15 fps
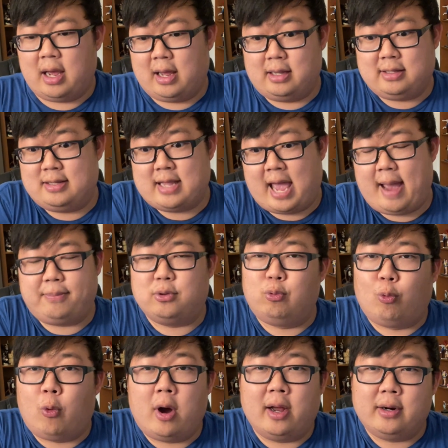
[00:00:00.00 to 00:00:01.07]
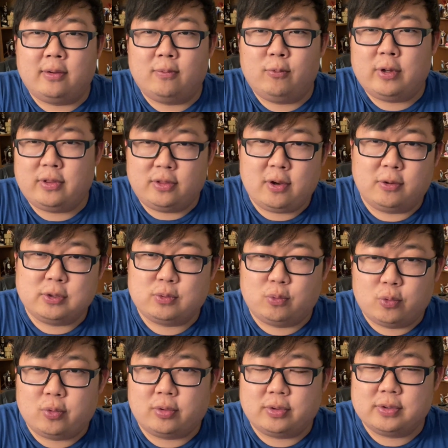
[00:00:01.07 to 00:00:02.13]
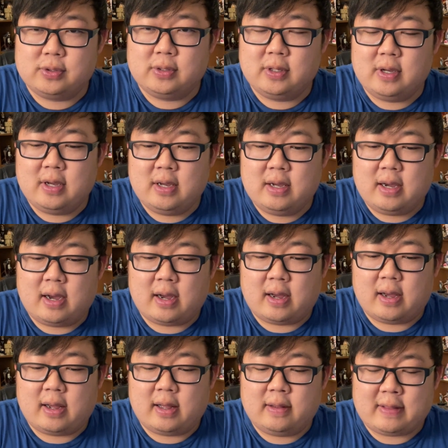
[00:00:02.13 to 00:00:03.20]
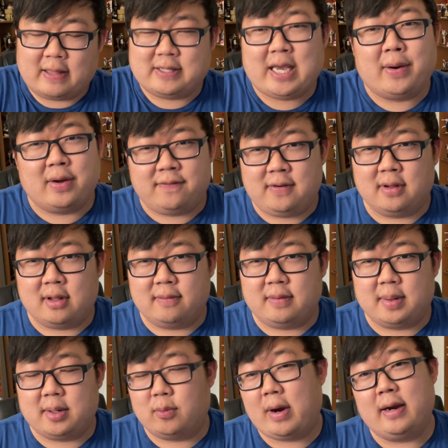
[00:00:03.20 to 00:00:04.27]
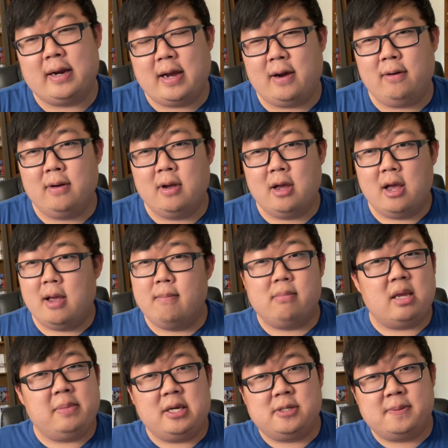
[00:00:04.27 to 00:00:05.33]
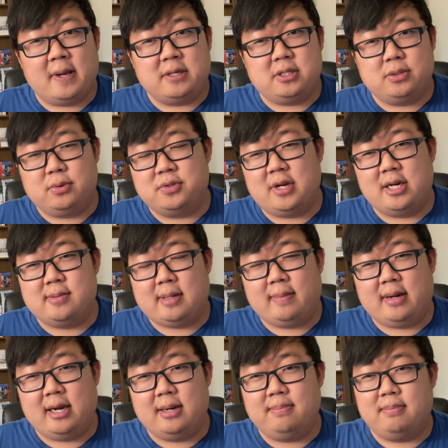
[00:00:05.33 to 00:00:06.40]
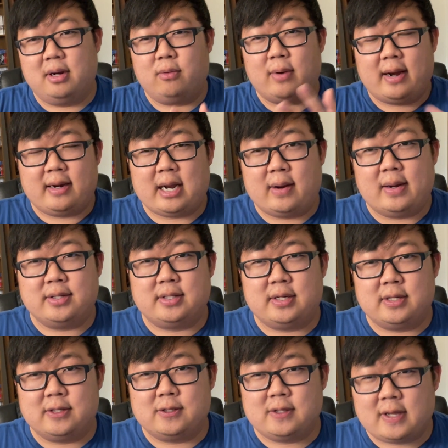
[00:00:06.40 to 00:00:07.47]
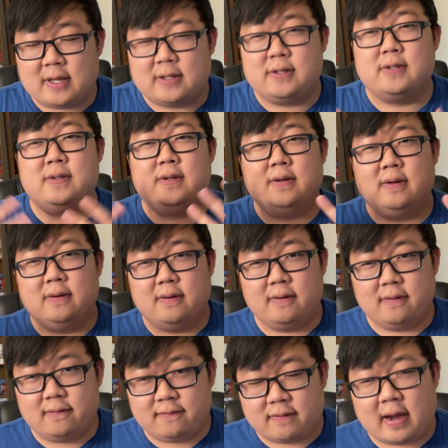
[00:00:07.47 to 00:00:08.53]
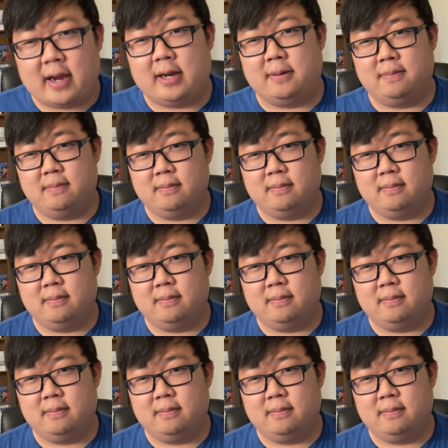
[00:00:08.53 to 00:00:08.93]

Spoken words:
adapt 1 with those rules. That's how I feel about it right now. Maybe expansions will change my mind, but right now as it is, it's fine.